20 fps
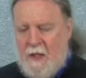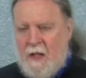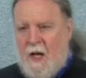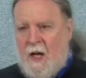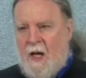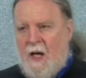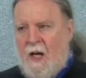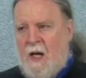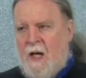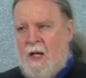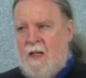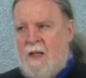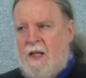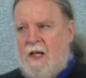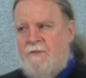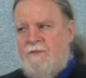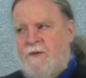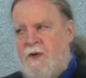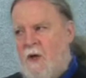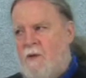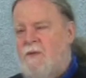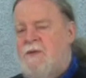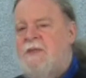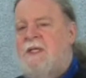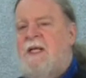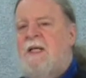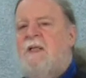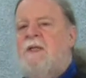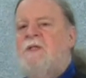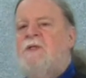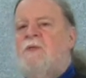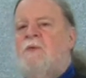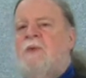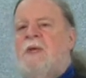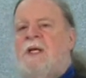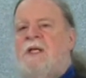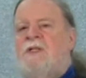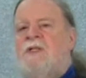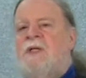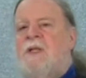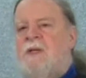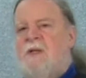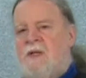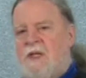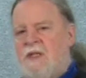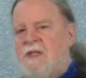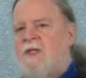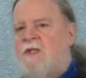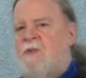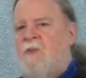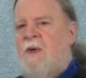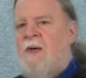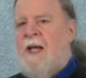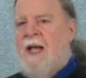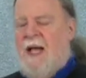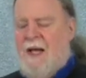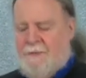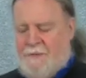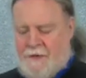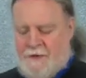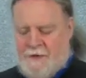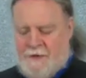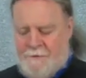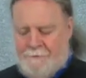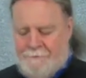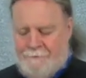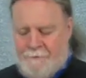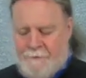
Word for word: Uh, if no deal is reached, this is what happens.